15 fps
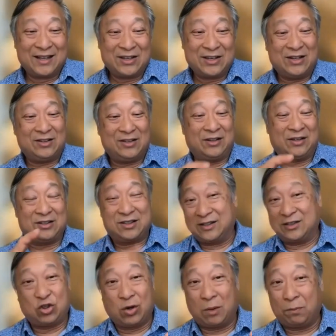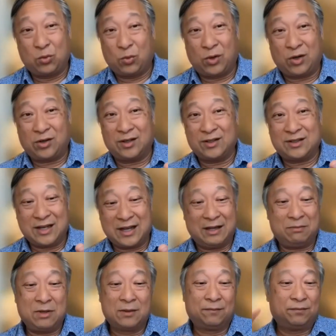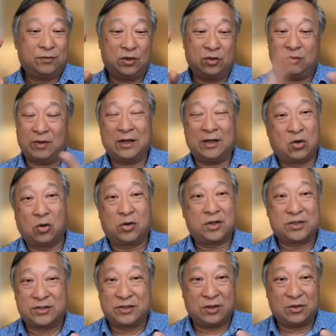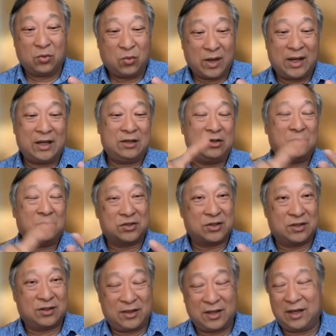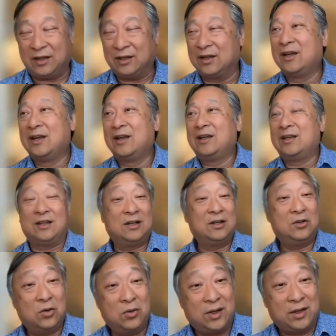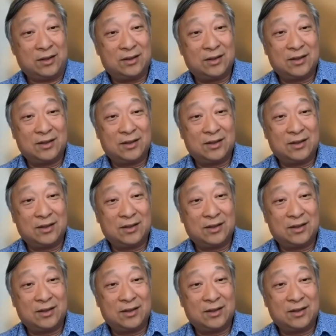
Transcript: You need to show up to work on time. You need to write code a certain way. You need a certain thing. You didn't do it.